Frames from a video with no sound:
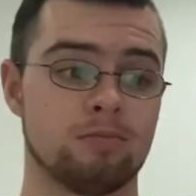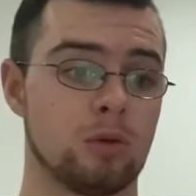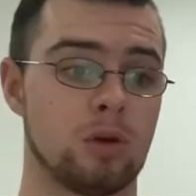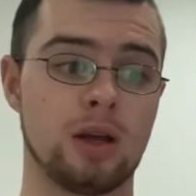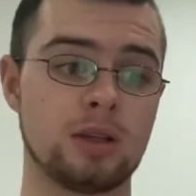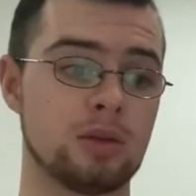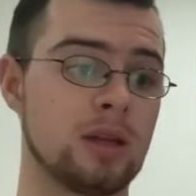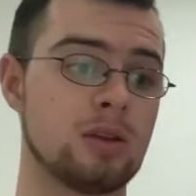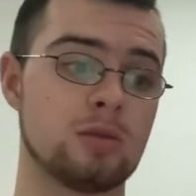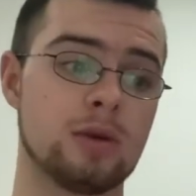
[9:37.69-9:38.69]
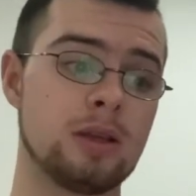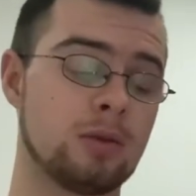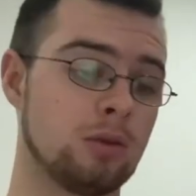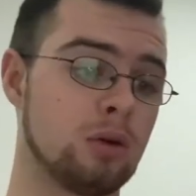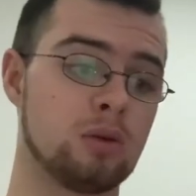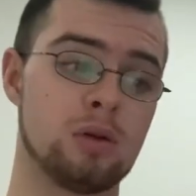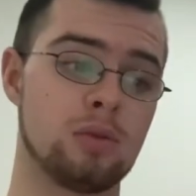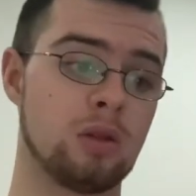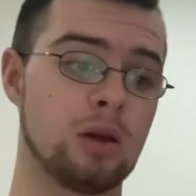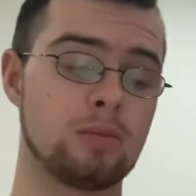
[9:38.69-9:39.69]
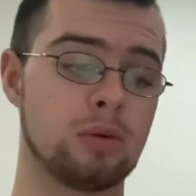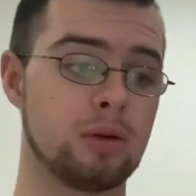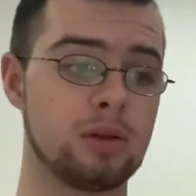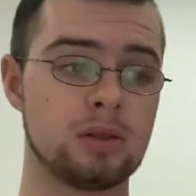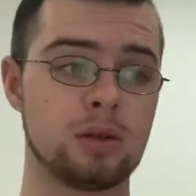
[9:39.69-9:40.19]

All eyes on next week, we're all on 9 points,